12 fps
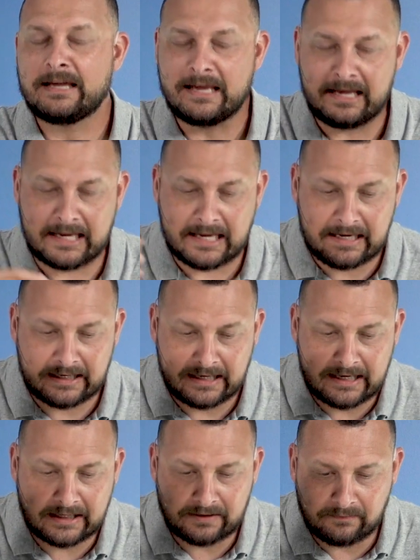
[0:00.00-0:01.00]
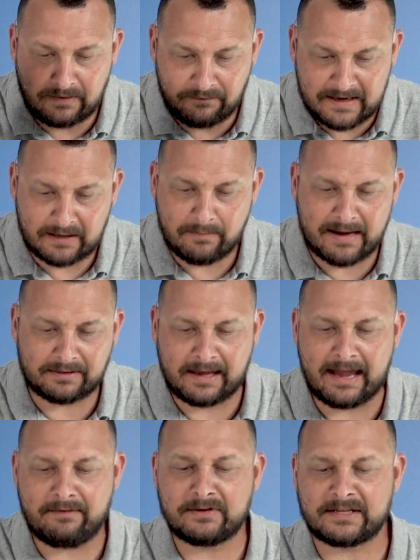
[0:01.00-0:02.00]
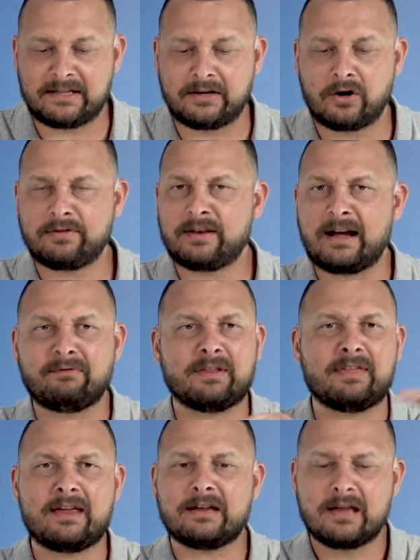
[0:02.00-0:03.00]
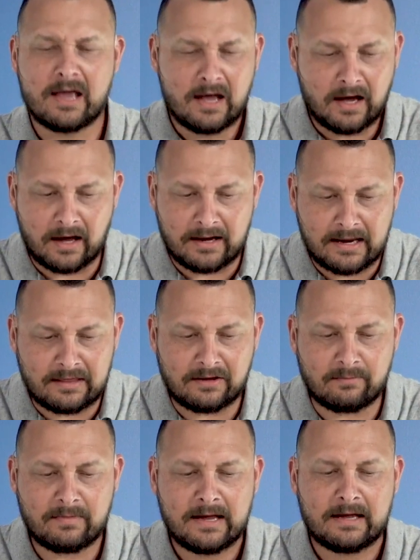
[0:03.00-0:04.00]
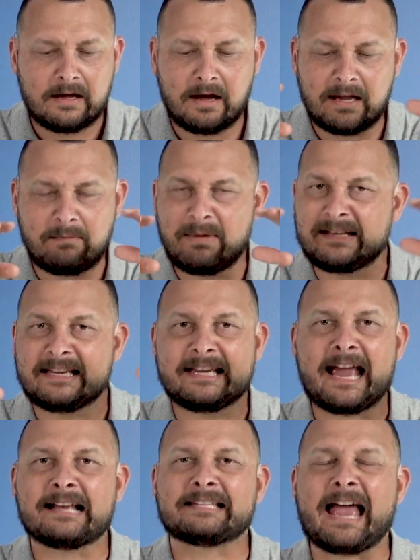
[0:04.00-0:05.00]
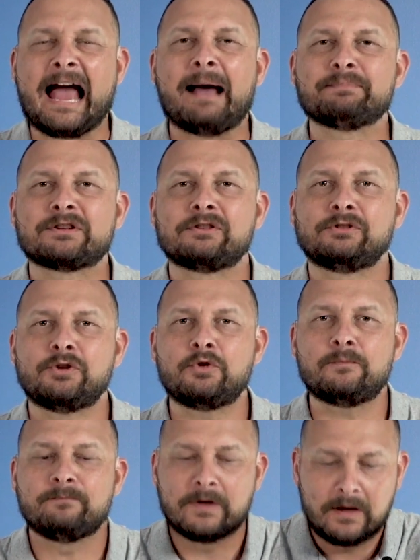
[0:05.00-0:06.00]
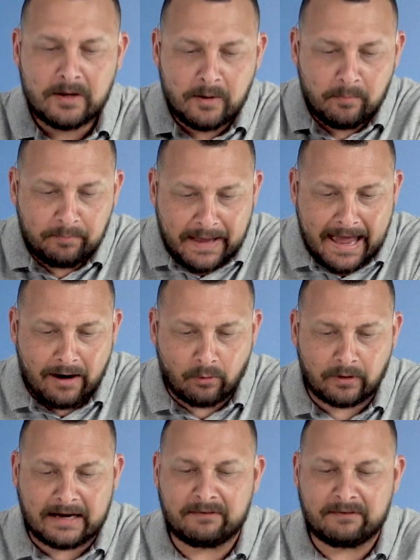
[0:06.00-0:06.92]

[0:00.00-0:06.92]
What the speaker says: He can make the heavens and the earth and everything in them, it means he has absolute power.